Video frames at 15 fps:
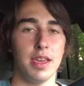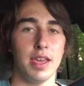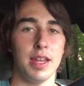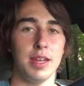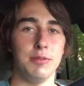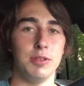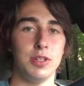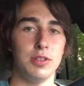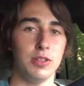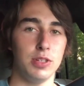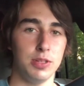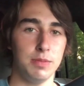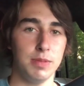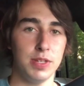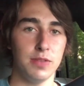and it was shooting
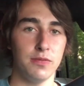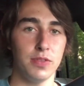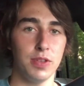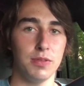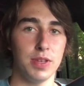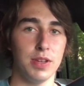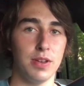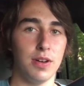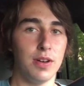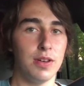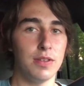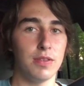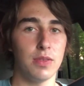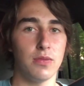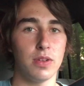transmission fluid all
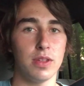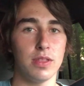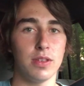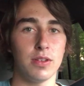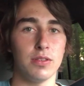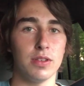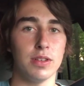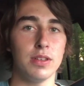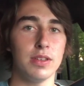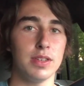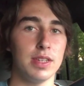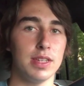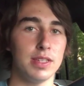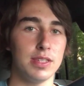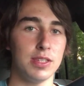over the front of the grill.
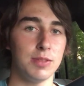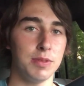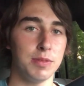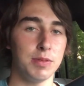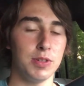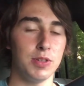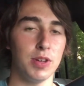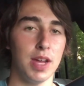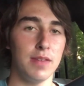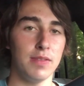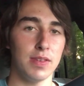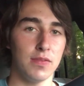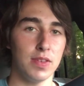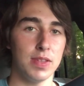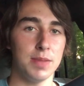And since we were
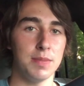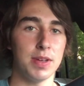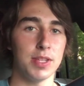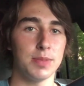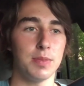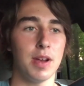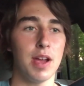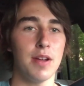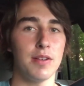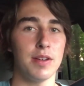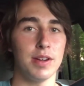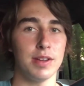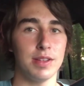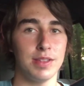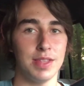driving 50 miles per
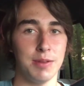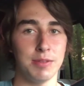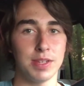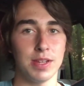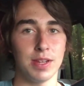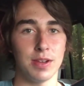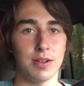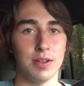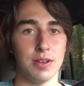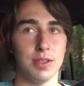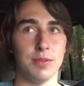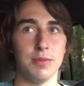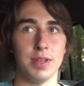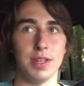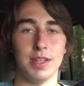hour, that was getting caught
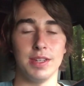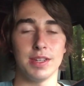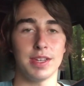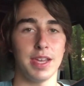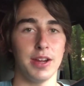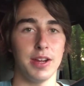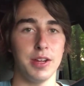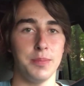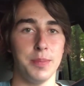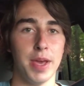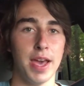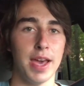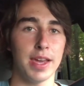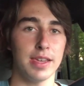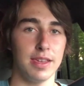in the wind, it carried
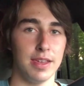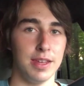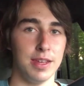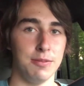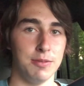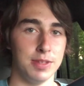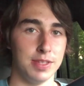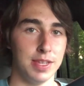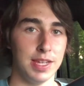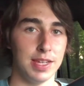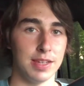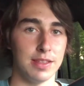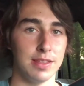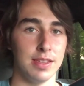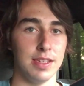back, and it was
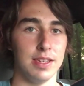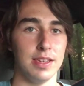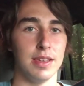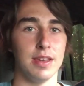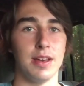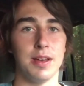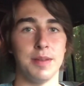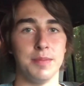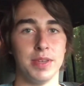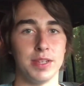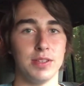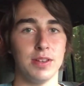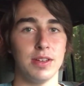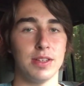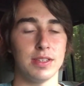hitting the
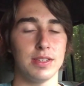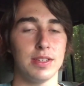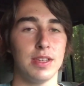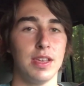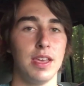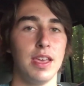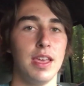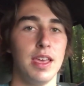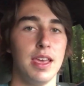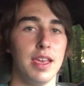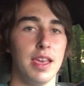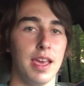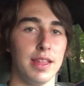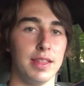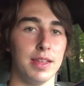exhaust
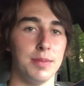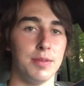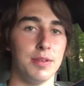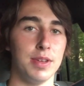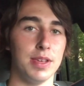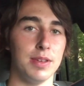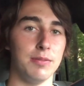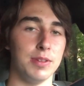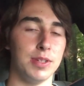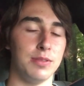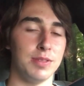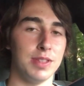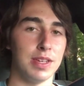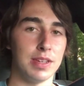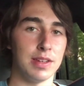at that point, which
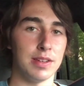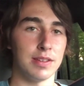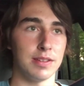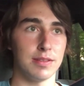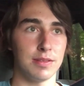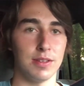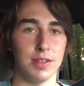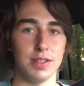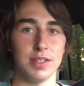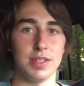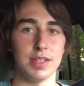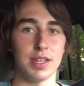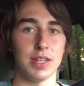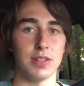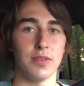would then cause it
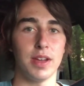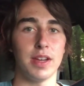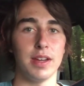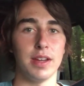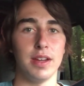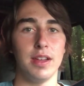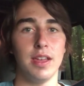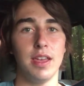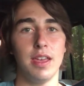to catch fire.